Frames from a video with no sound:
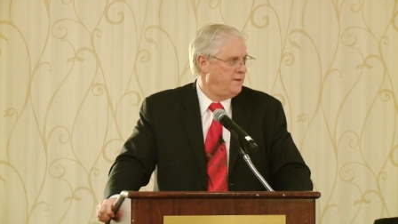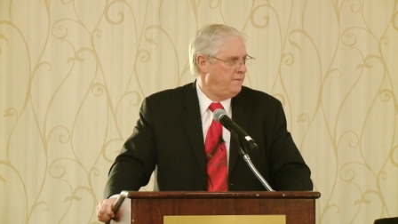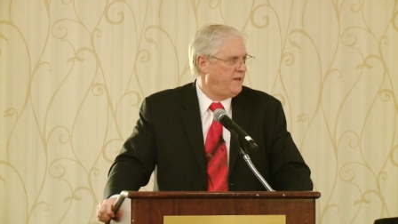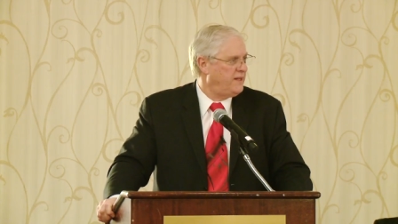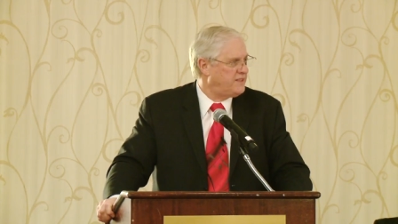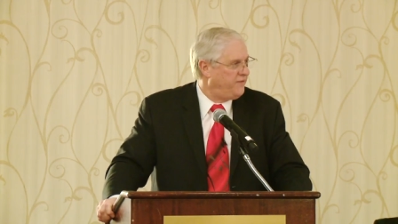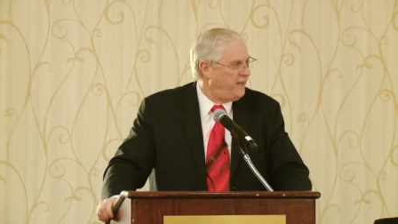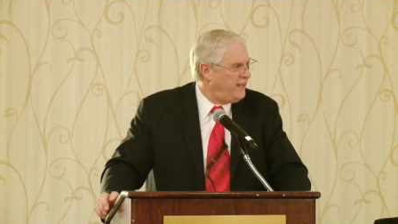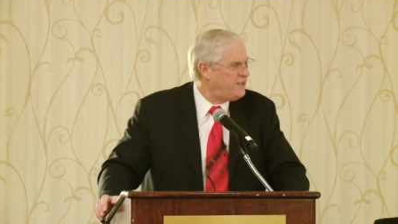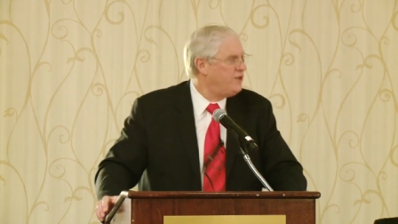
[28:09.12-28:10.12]
Because if it
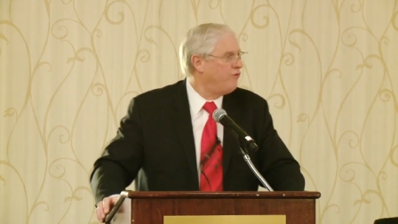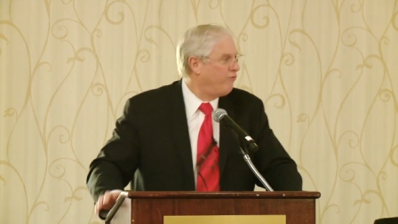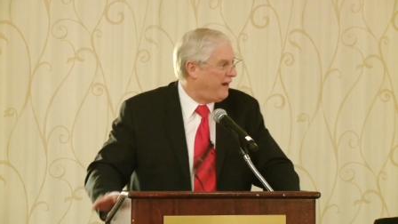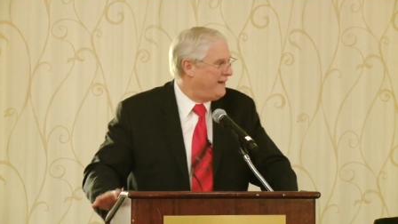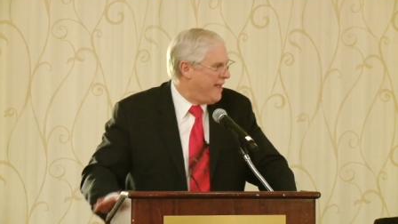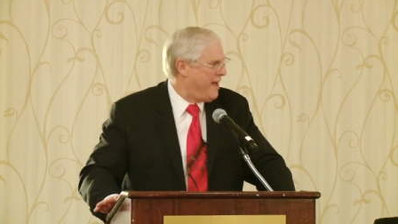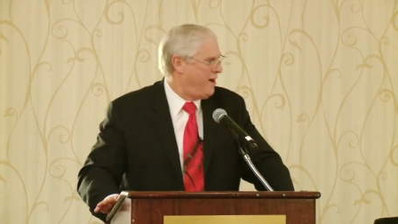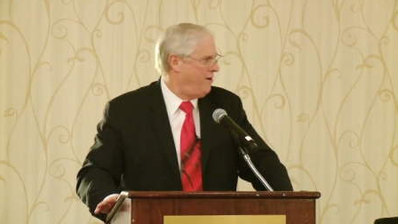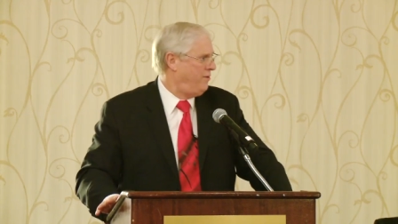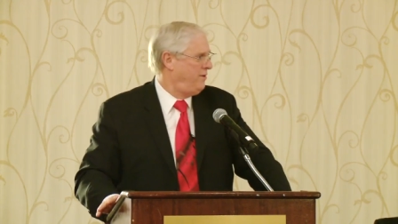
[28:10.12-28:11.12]
isn't right
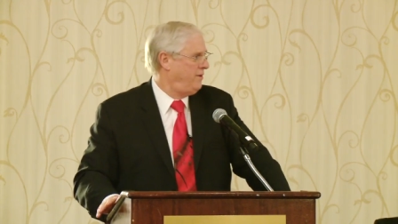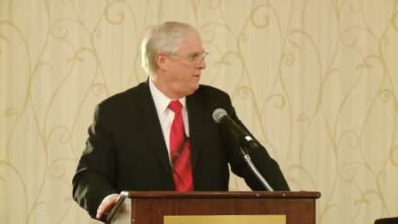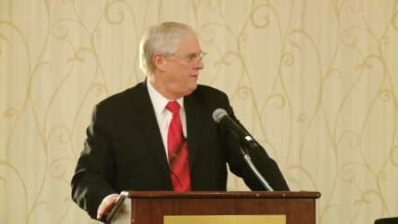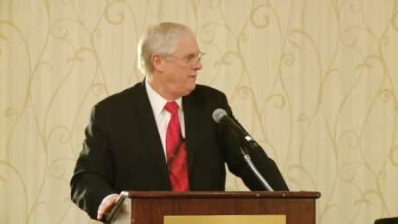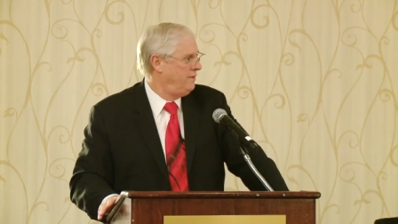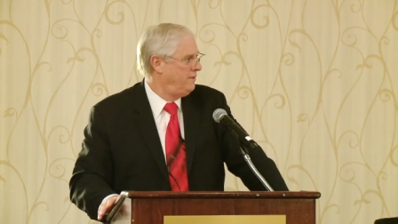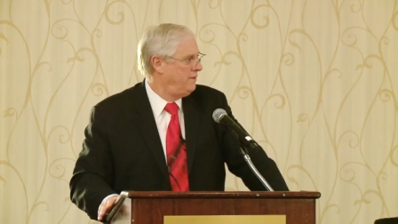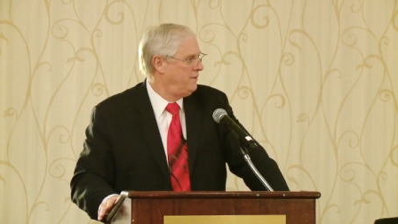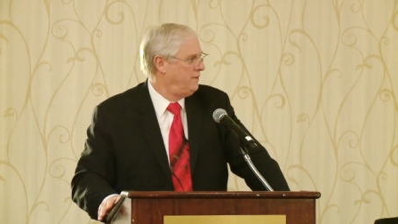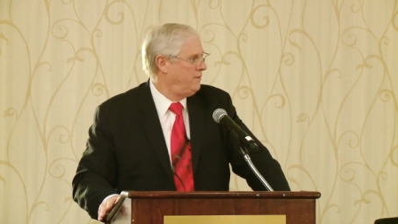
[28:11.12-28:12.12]
now,
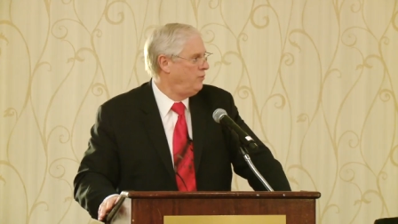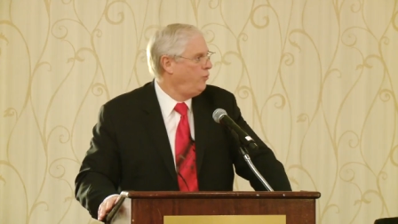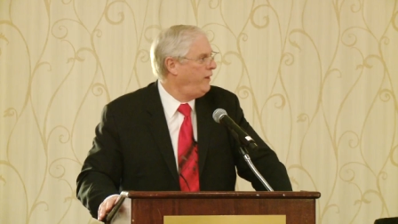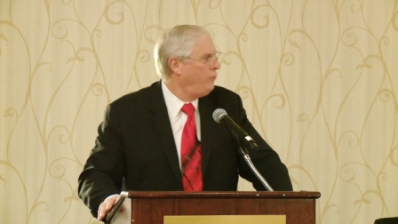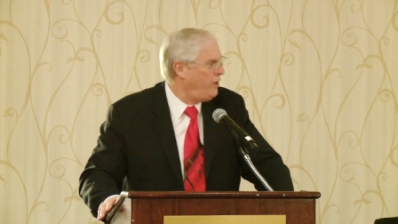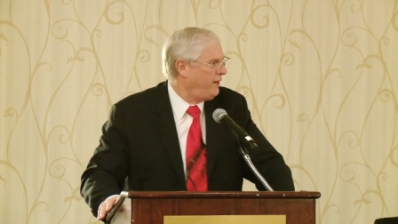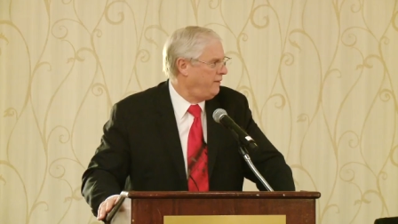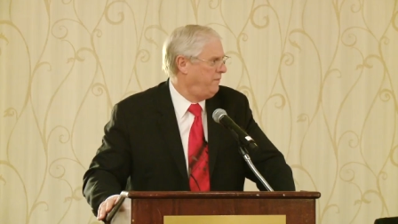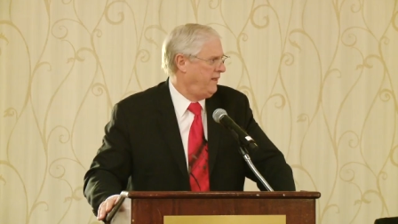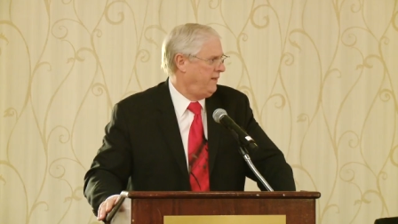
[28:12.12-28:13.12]
when would
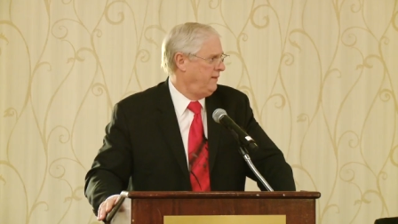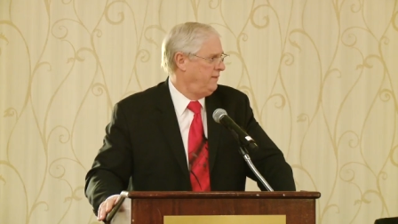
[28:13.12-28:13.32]
it be?